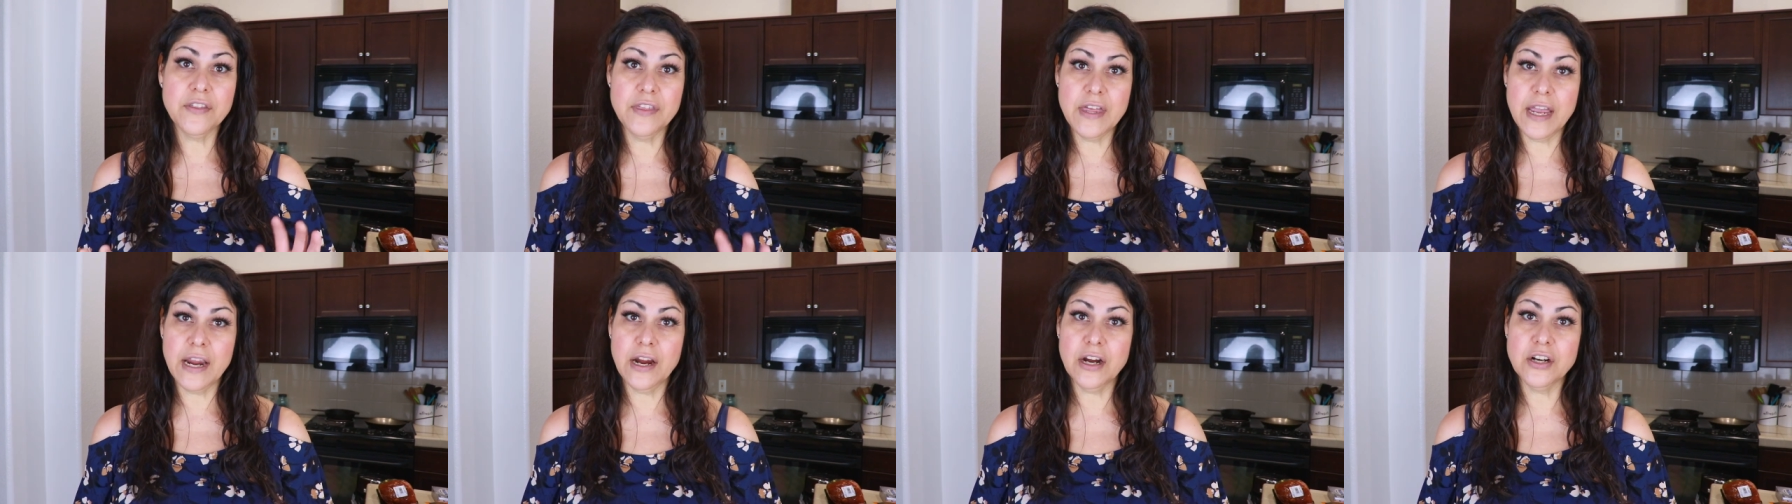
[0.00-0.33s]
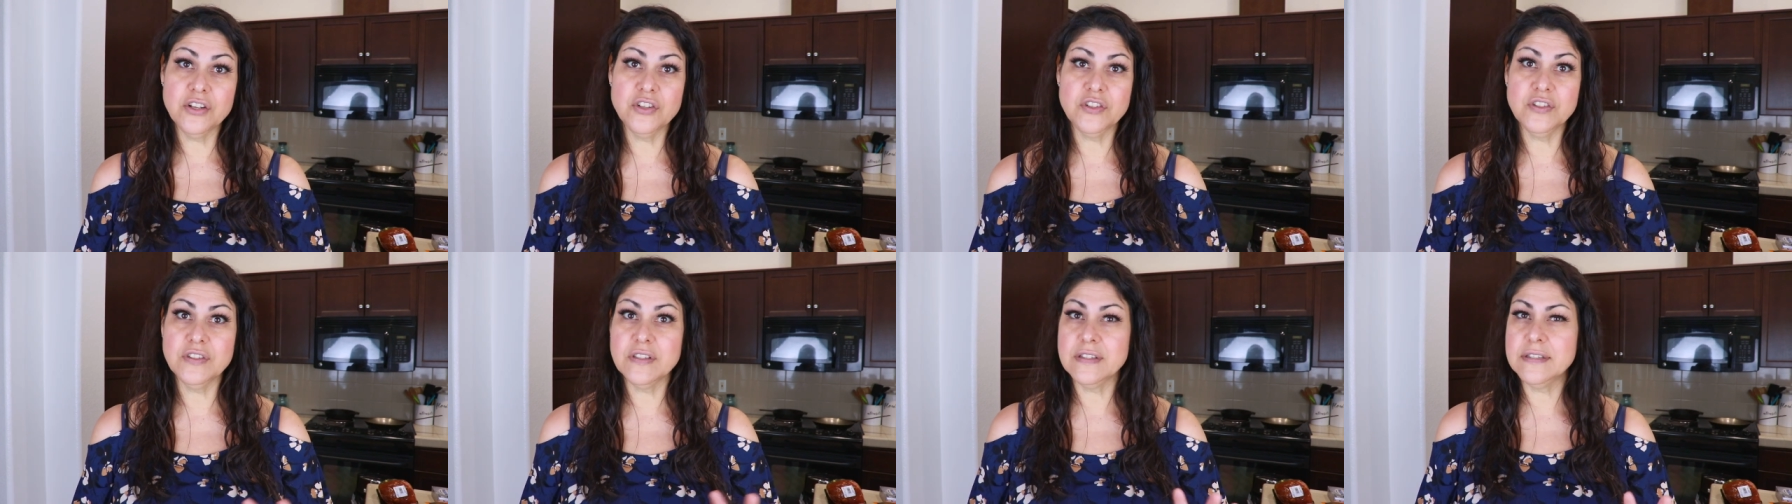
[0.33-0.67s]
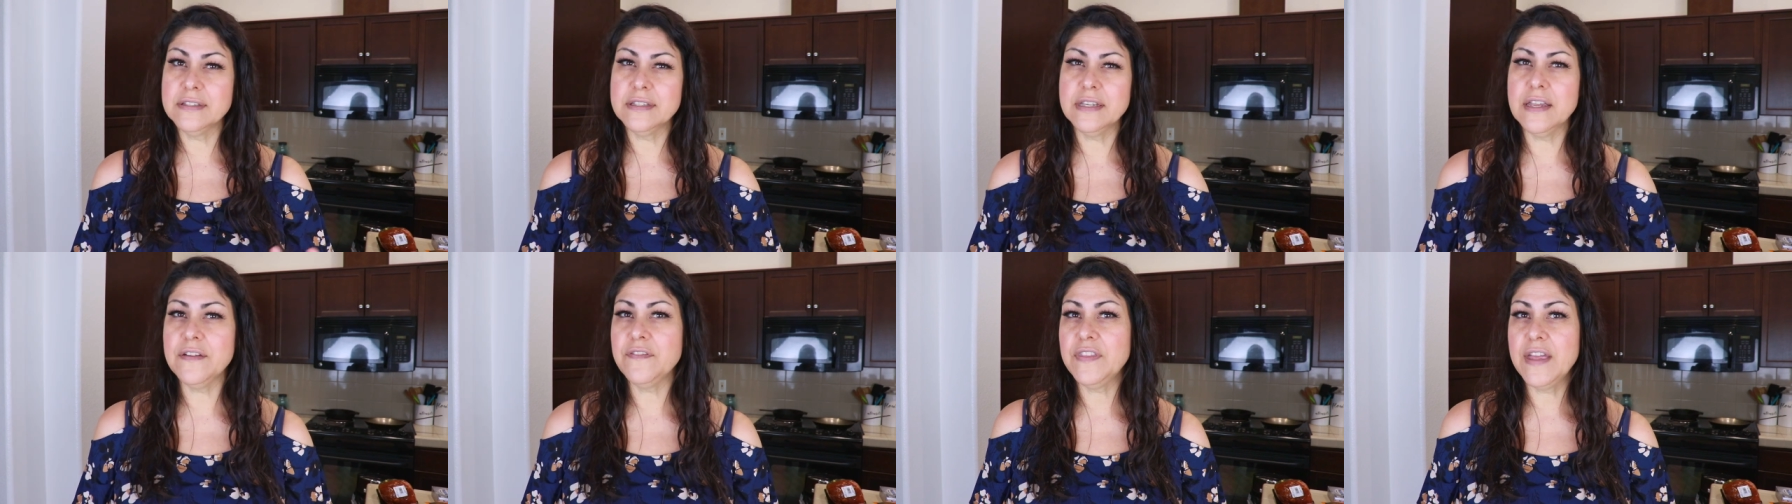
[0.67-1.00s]
there just to
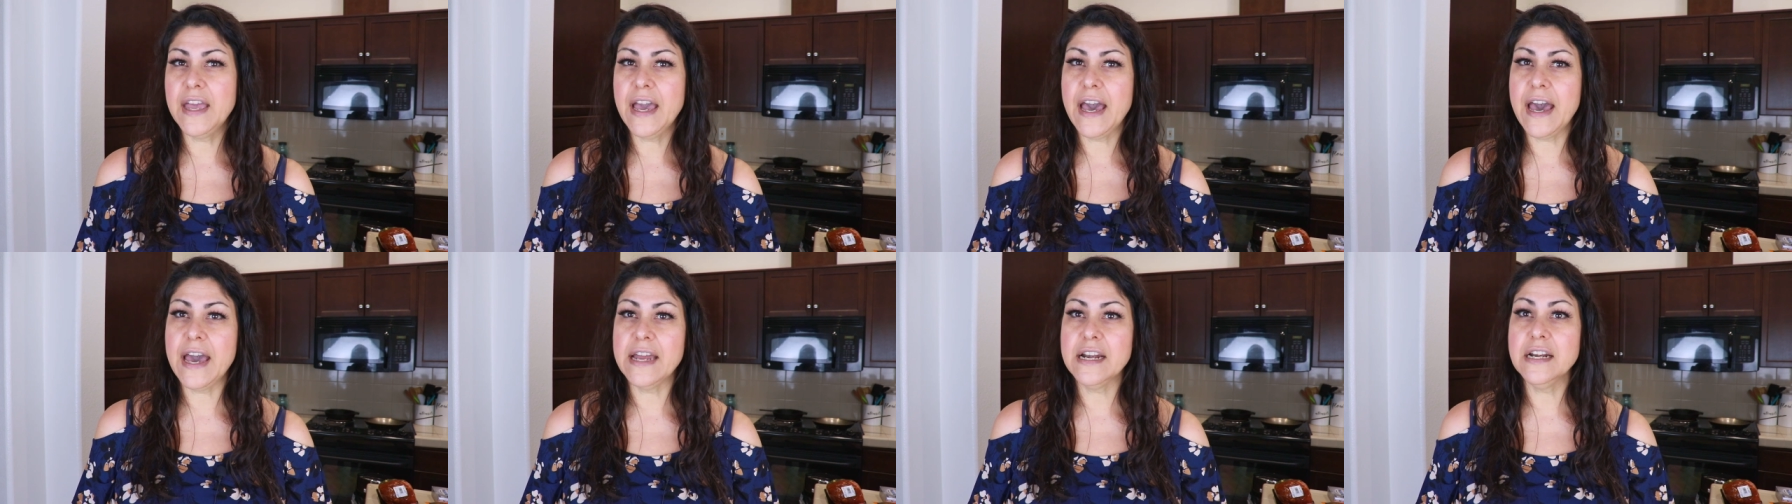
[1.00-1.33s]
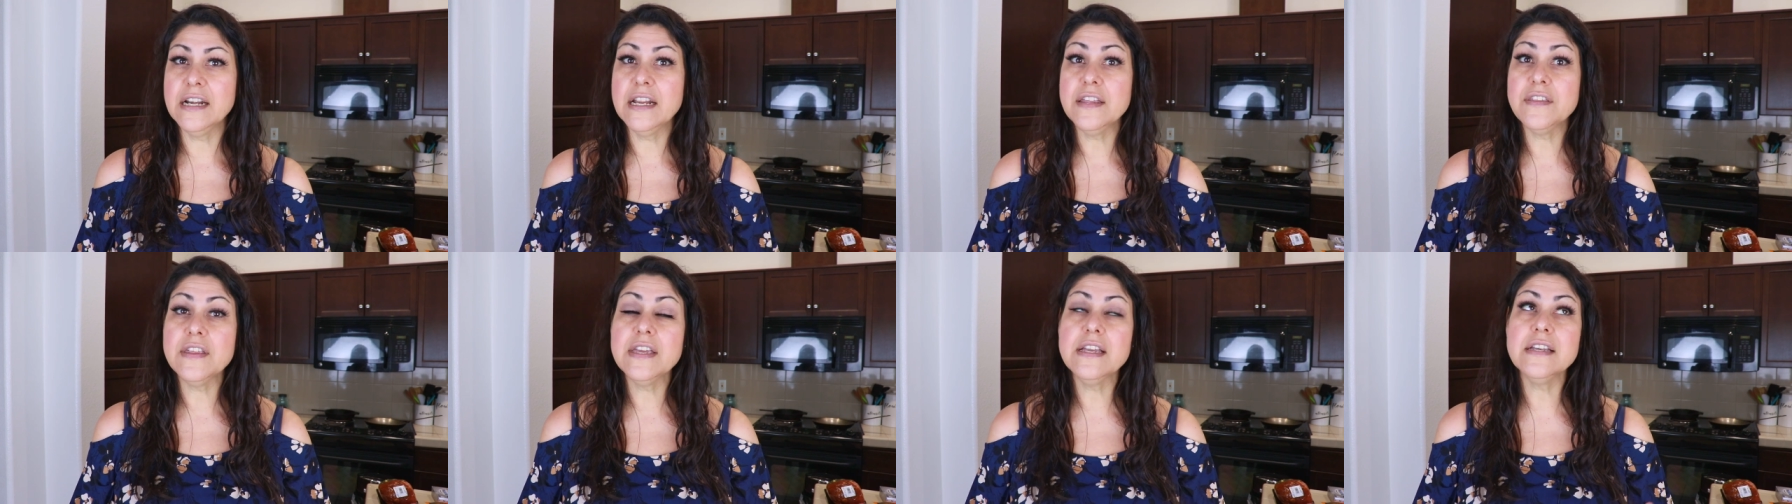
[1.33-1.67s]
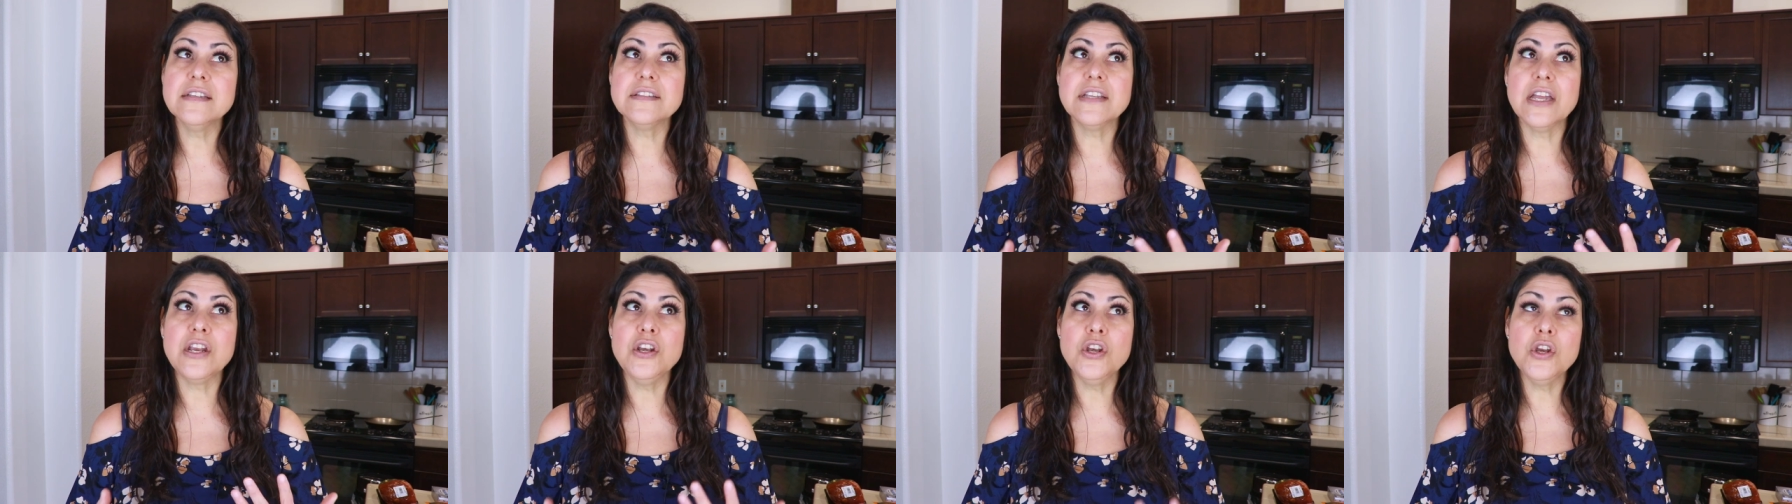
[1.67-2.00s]
see if they had anything
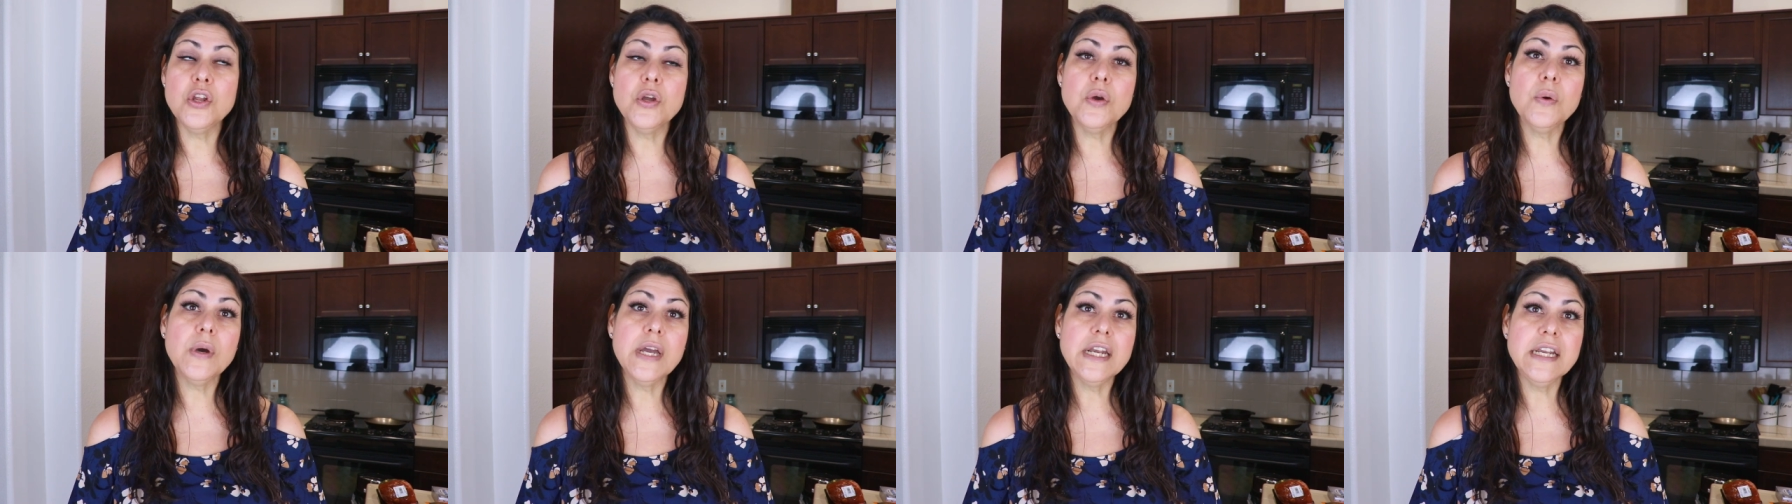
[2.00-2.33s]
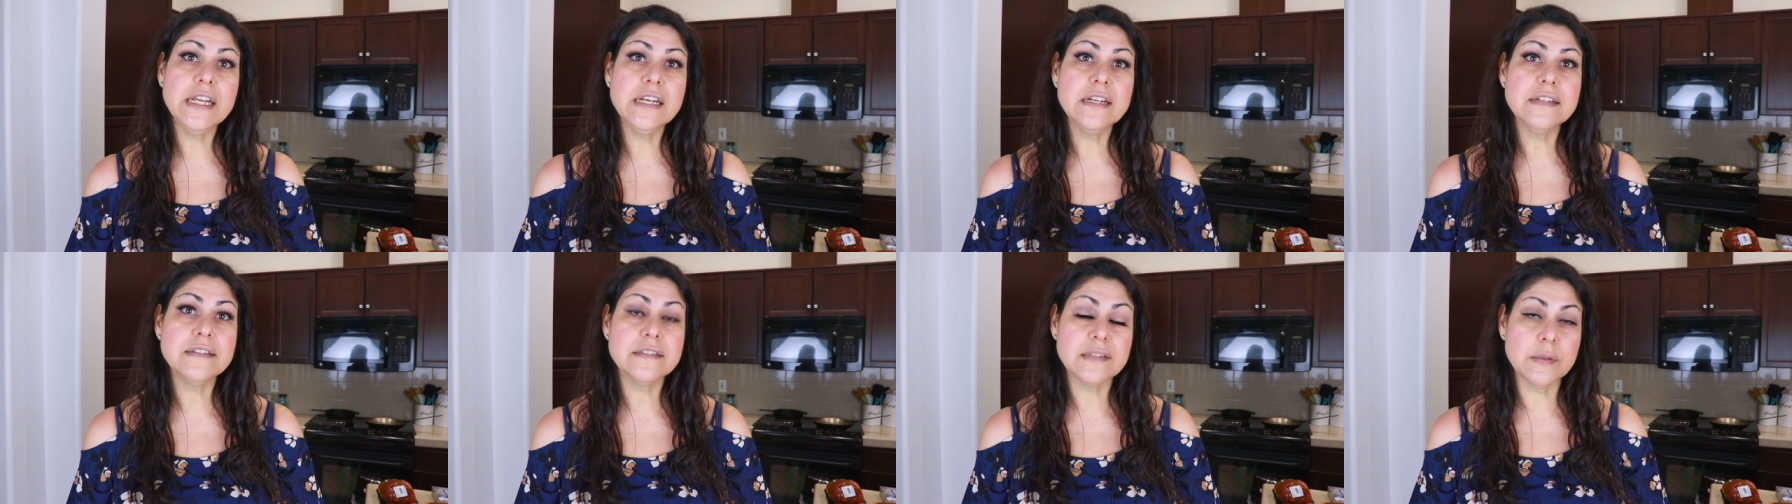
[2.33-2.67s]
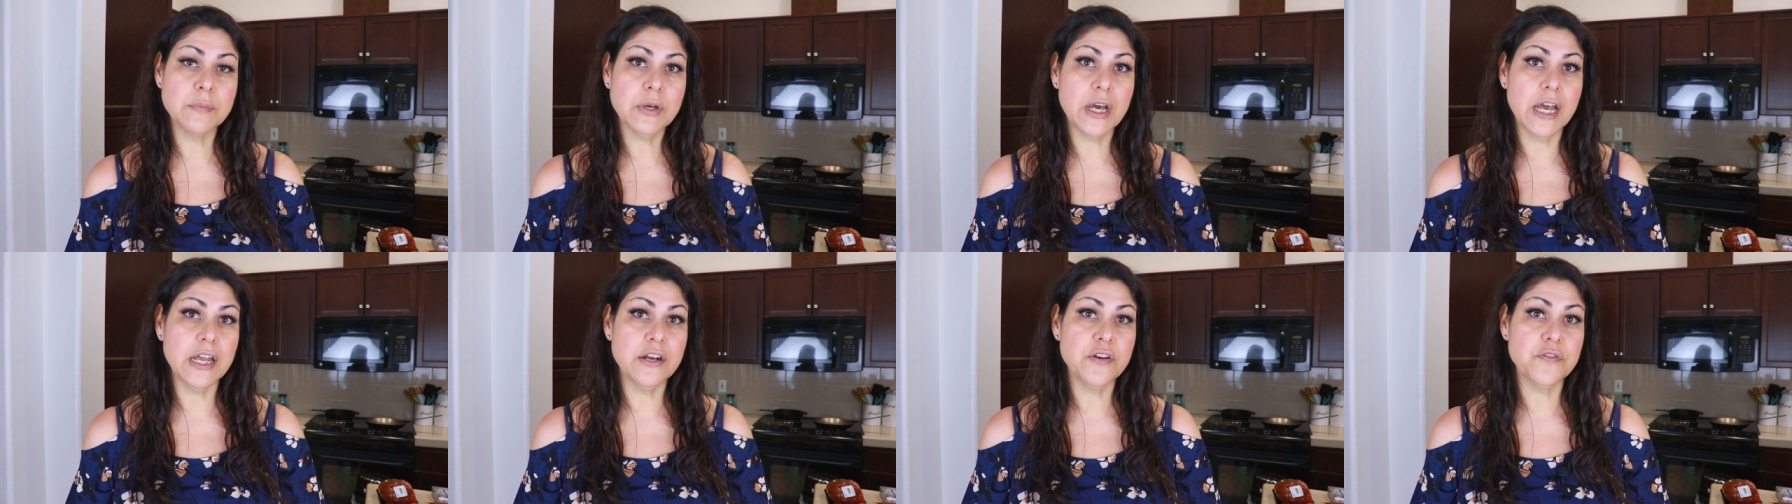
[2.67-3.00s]
because I knew I needed
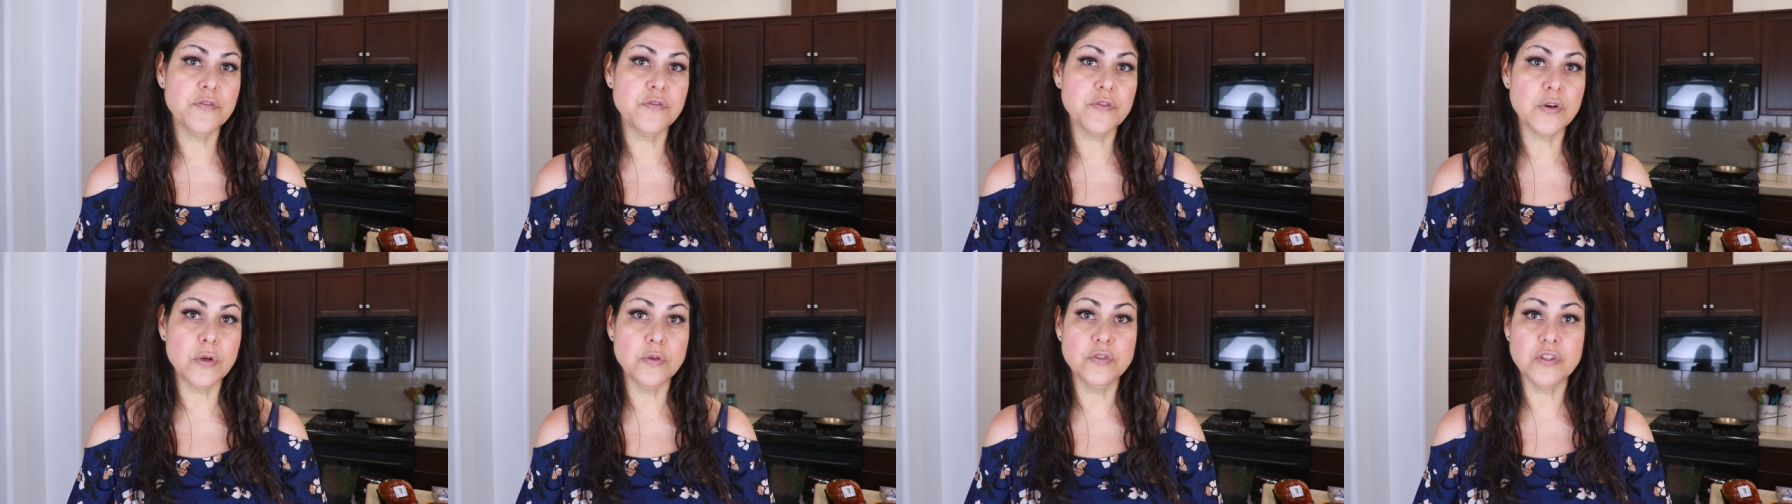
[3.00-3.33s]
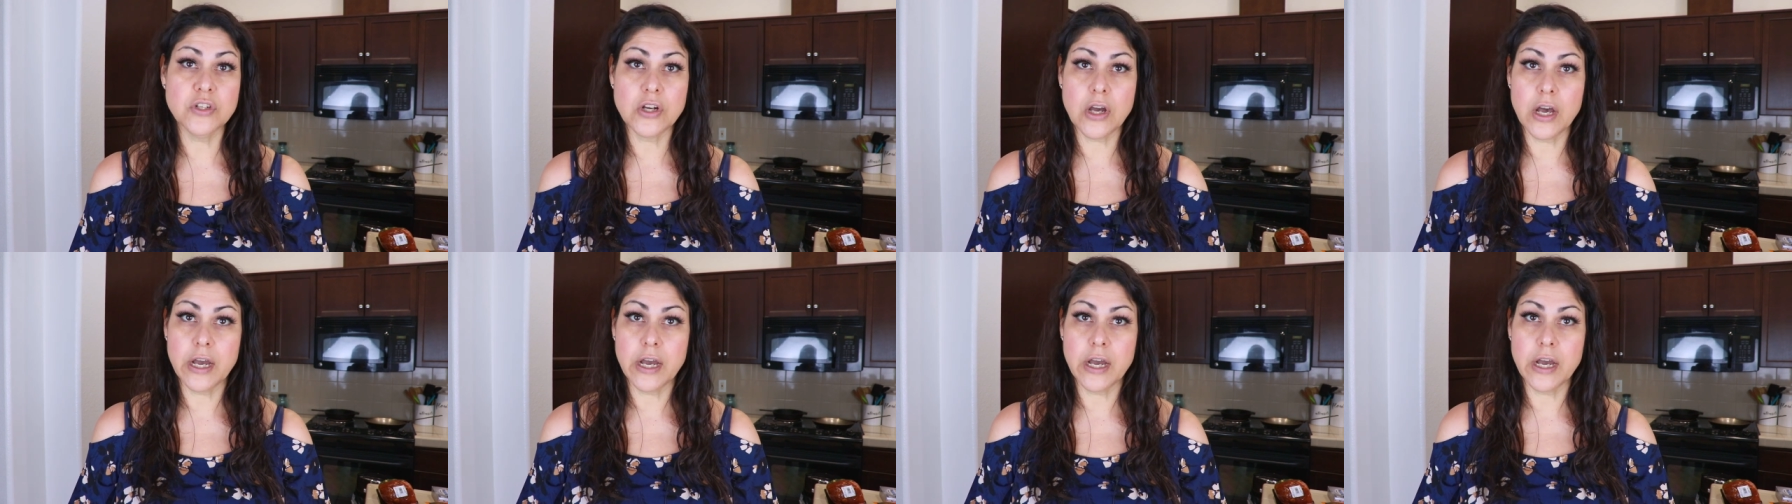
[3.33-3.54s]
some kind of frozen